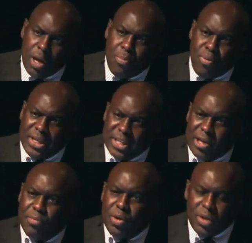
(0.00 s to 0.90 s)
oppressed
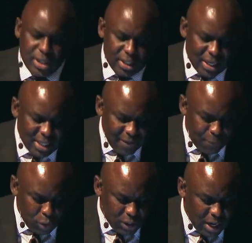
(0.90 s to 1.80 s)
communities are
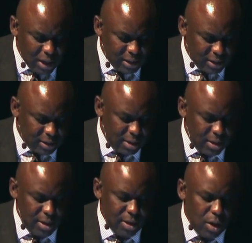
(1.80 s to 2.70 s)
therefore tasked
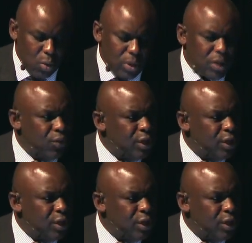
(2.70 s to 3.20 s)
with the